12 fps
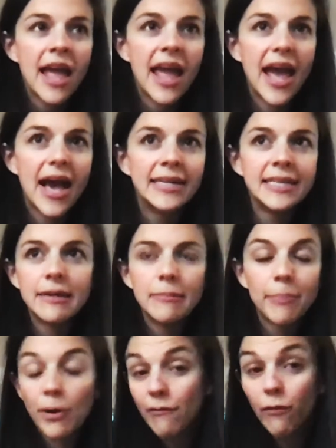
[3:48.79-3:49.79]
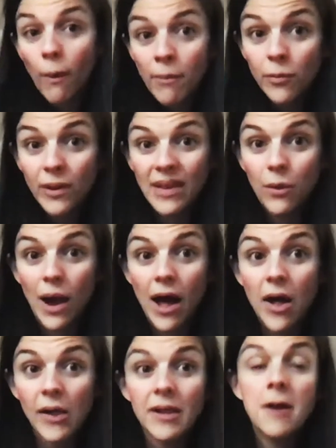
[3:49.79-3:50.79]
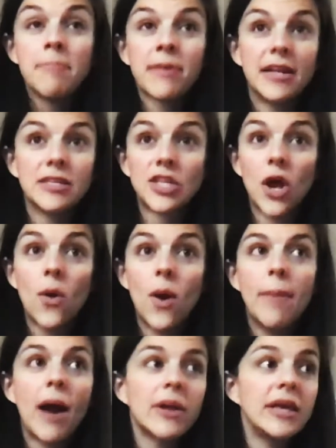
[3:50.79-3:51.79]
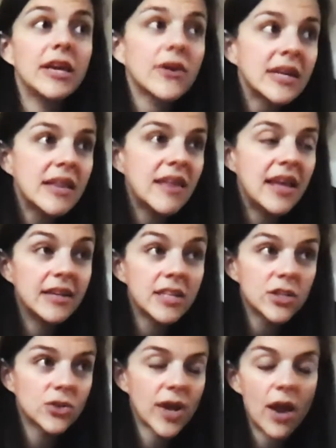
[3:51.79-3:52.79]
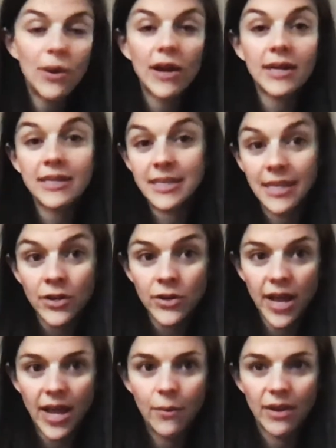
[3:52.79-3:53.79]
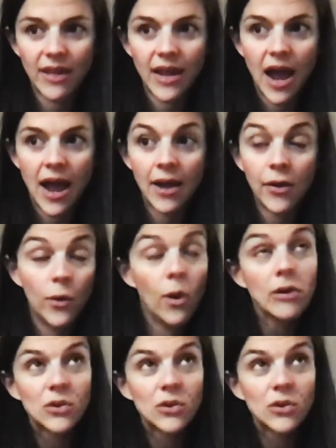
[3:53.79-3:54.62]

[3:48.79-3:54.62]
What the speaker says: And it performed really well. And so about a year into the industry, I went on a Tinder date with a guy who